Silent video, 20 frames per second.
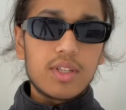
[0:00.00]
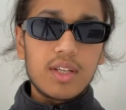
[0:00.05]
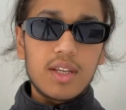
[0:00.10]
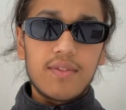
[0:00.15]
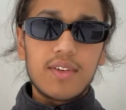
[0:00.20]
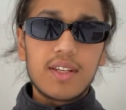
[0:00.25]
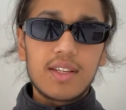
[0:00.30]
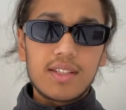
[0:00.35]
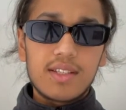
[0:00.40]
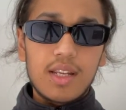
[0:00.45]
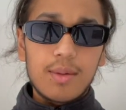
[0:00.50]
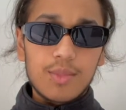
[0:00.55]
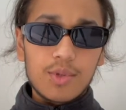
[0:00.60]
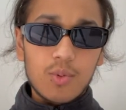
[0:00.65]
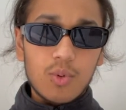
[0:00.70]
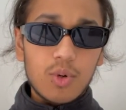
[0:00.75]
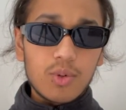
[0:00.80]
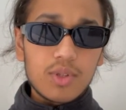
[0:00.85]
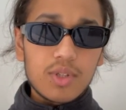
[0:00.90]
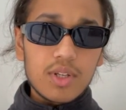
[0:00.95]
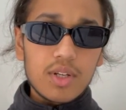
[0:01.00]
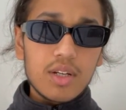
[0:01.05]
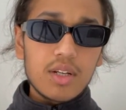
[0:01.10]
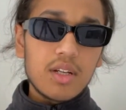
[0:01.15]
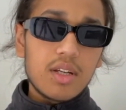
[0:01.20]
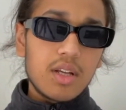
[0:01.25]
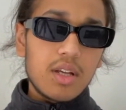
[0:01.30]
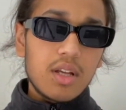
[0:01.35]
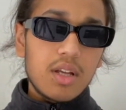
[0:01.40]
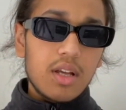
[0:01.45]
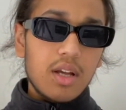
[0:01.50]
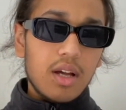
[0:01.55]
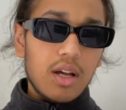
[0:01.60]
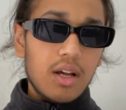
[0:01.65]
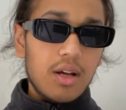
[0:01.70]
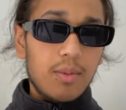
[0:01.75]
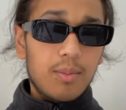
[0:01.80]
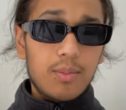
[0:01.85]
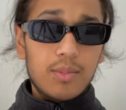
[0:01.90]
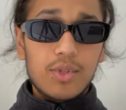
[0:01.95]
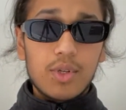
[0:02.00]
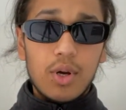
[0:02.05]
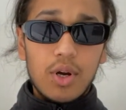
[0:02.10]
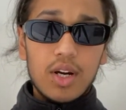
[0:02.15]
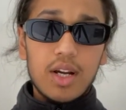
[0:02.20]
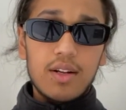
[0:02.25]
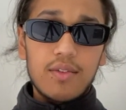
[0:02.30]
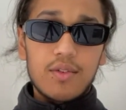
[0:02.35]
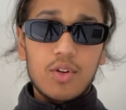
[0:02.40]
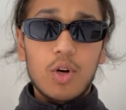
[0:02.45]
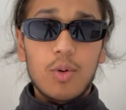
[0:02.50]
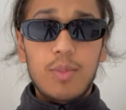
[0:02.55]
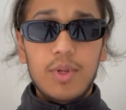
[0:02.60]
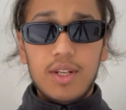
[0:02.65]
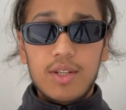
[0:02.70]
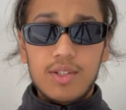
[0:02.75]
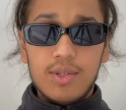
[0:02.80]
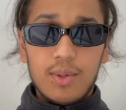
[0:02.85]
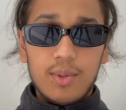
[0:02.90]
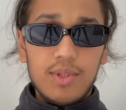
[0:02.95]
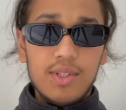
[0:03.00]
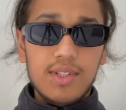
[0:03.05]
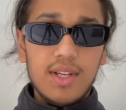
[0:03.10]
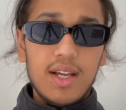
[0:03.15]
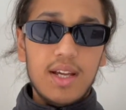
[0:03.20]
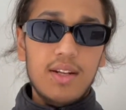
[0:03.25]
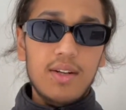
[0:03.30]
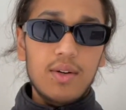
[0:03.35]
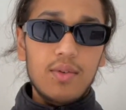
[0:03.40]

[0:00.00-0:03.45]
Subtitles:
think his name is Walter. So I kind of copied his whole design.